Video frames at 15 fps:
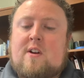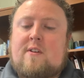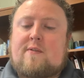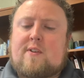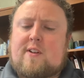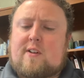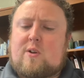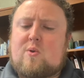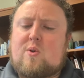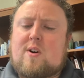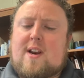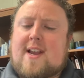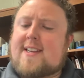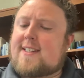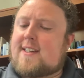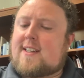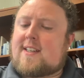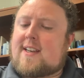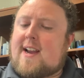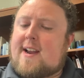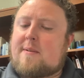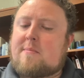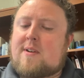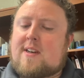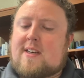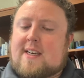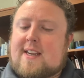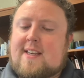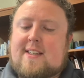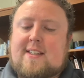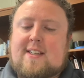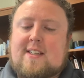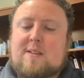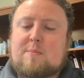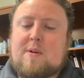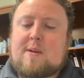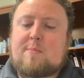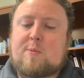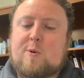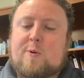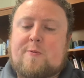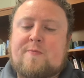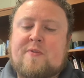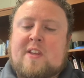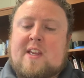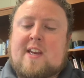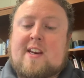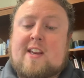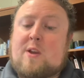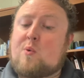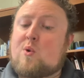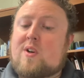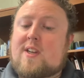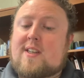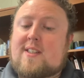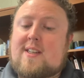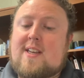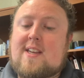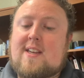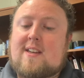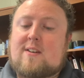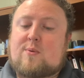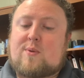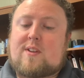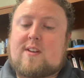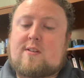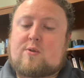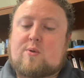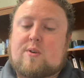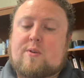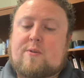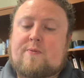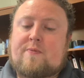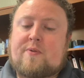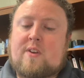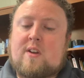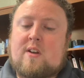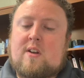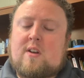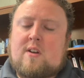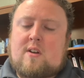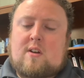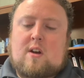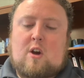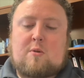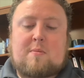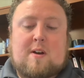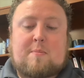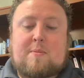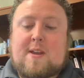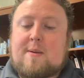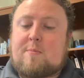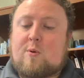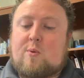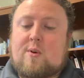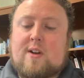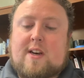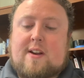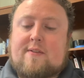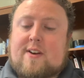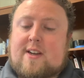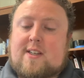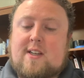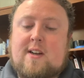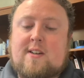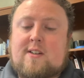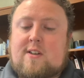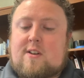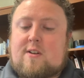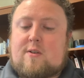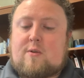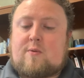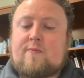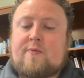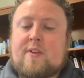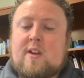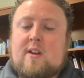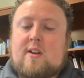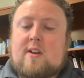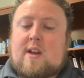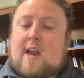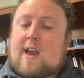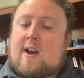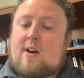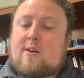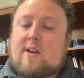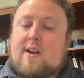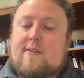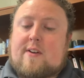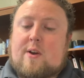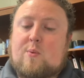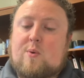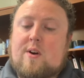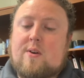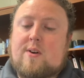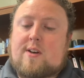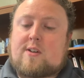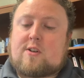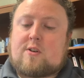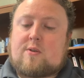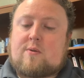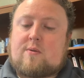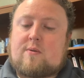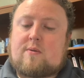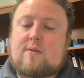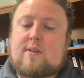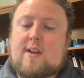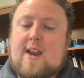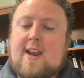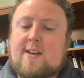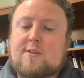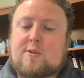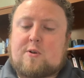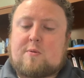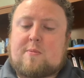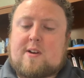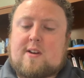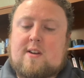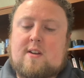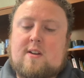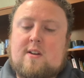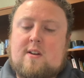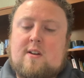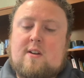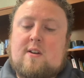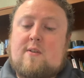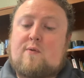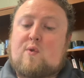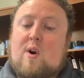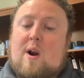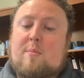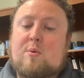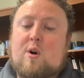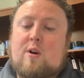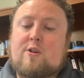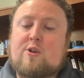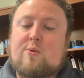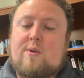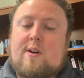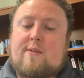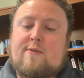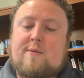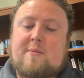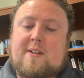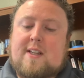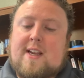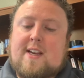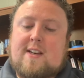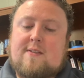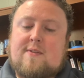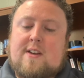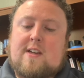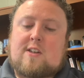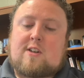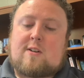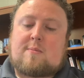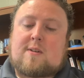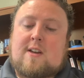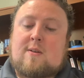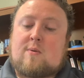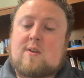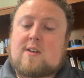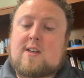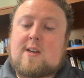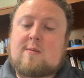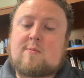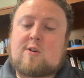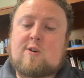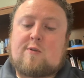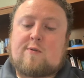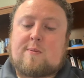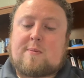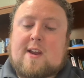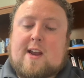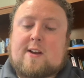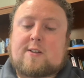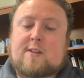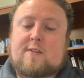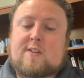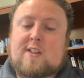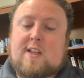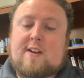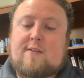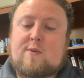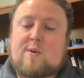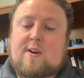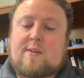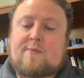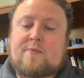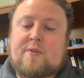For the Lord has an indictment against his people, and he will contend with Israel. O my people, what have I done to you? How have I wearied you? Answer me. For I brought you up from the land of Egypt, and redeemed you from the house of slavery.